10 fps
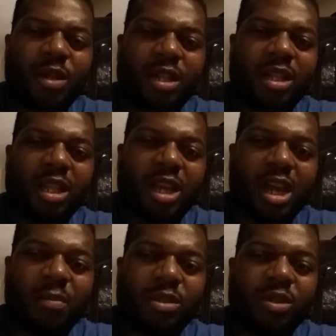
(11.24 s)
with another
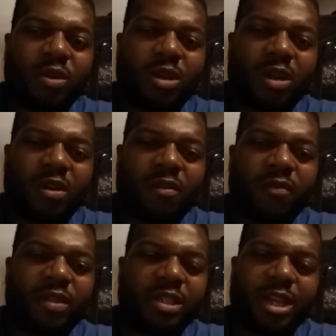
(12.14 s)
episode
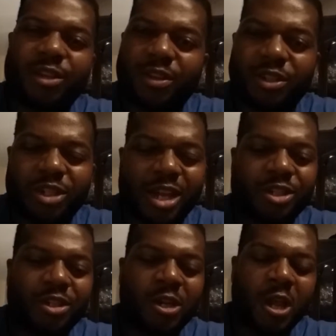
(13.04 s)
of Xander
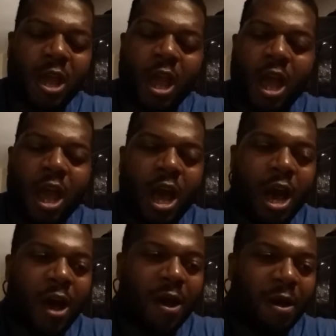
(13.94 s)
Interjection.
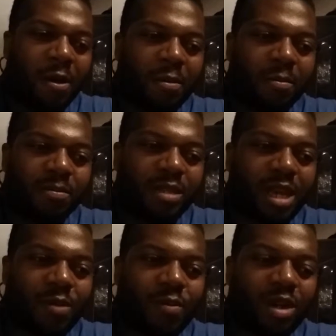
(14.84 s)
Um,
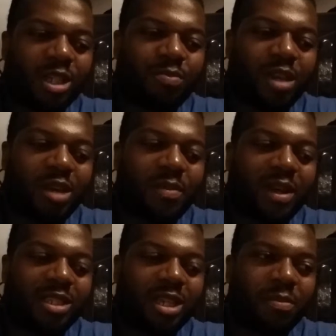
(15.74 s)
I want to speak
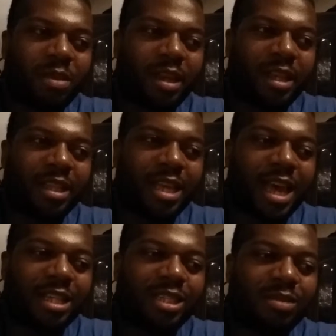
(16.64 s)
about something
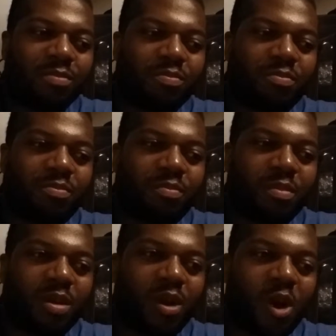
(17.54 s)
that's
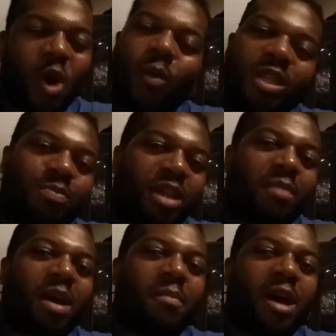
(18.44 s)
always been
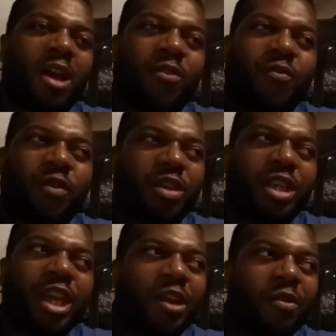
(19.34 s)
on my mind for
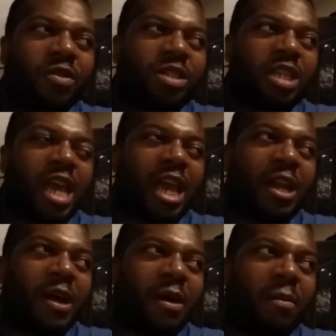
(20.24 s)
years,
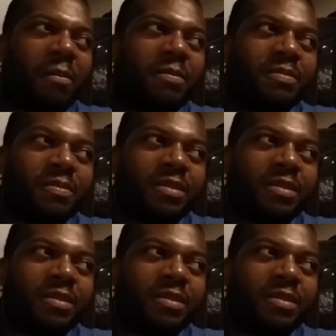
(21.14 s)
and um,